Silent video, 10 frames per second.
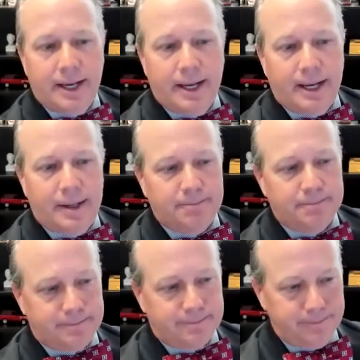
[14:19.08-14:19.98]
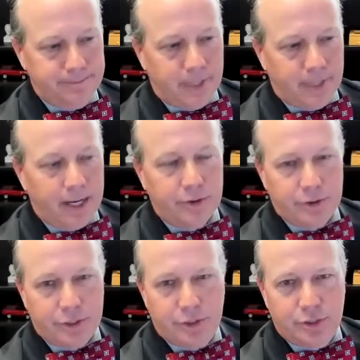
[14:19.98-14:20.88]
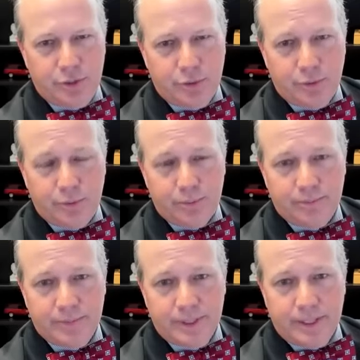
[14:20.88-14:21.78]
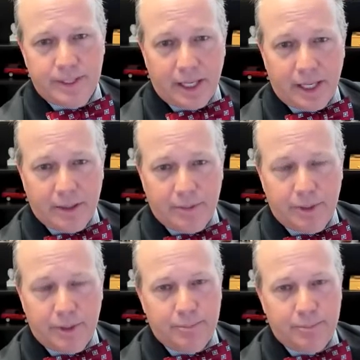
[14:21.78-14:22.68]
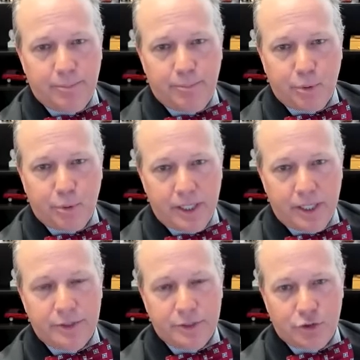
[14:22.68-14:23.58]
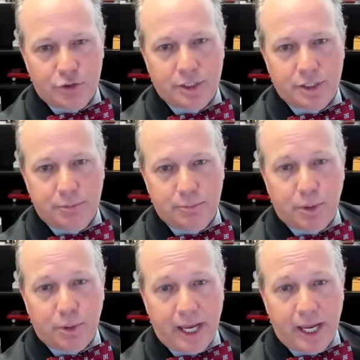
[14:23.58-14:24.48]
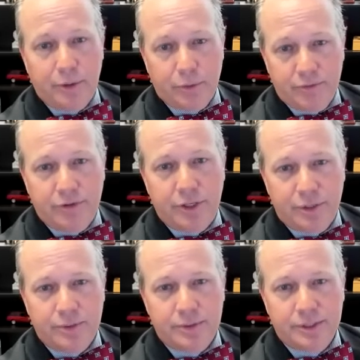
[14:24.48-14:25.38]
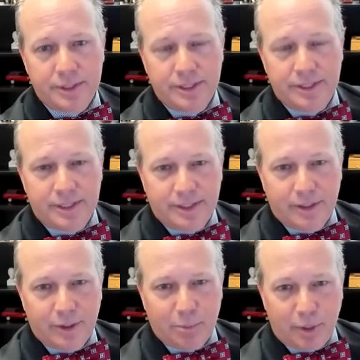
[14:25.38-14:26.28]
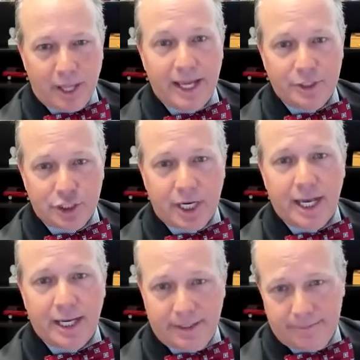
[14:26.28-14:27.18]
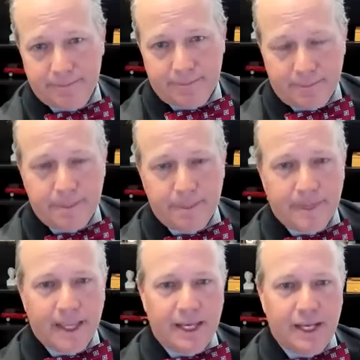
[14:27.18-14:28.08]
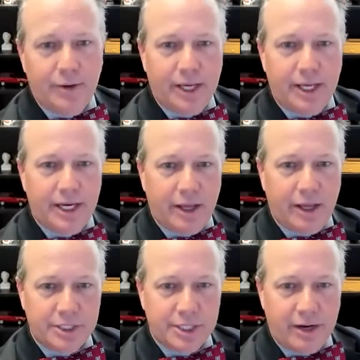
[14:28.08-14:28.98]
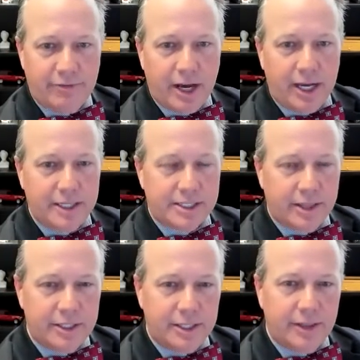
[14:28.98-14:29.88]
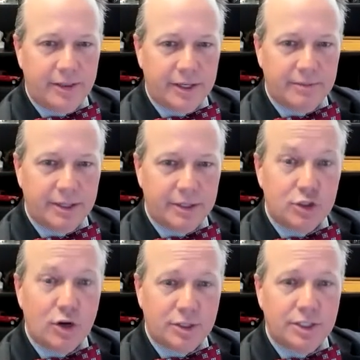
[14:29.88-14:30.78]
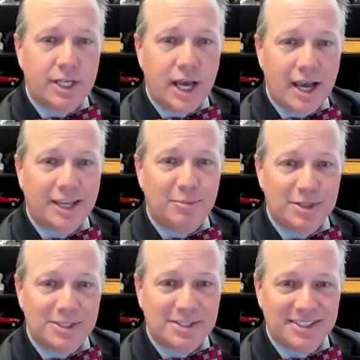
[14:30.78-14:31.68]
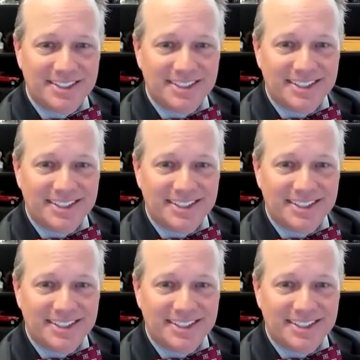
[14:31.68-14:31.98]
either to do like a pre-construction plan review or a plan check, getting another set of eyes on the construction documents,